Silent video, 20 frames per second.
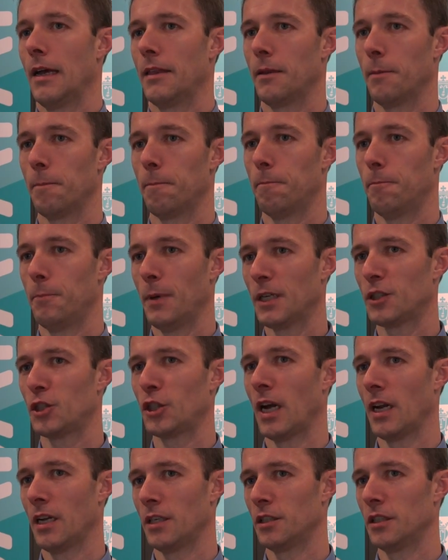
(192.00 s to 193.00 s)
the big
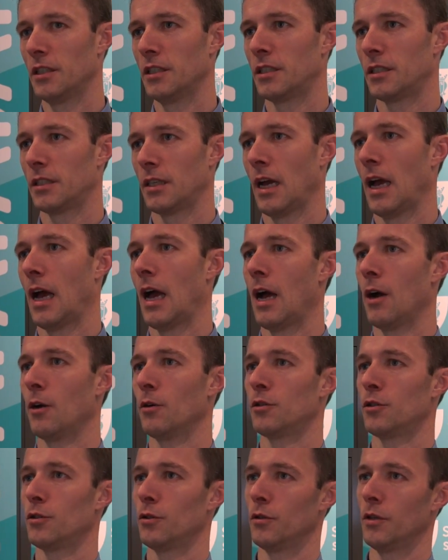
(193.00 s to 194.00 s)
challenge is
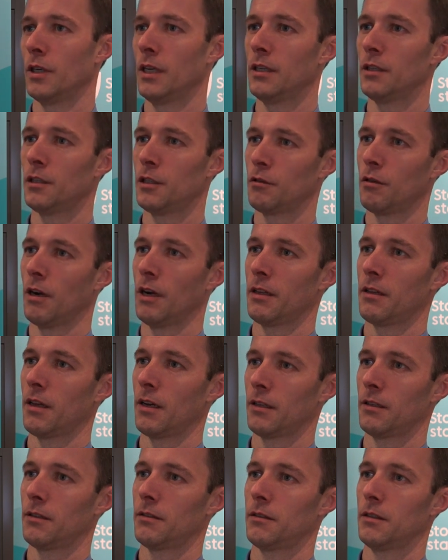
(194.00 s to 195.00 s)
how to integrate
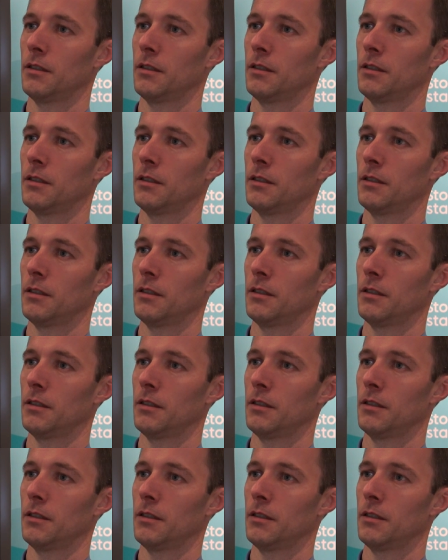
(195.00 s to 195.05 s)
that